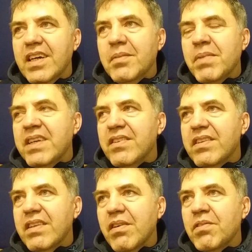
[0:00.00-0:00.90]
It might
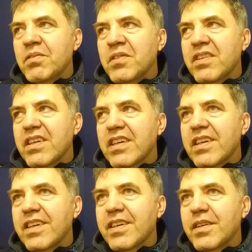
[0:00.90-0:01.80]
sound
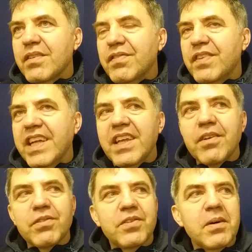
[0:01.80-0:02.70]
flaky
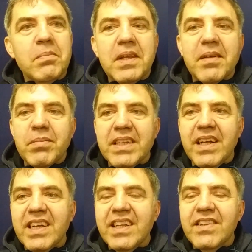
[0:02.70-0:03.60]
or something, but
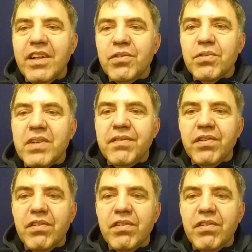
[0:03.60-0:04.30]
I can tell you, if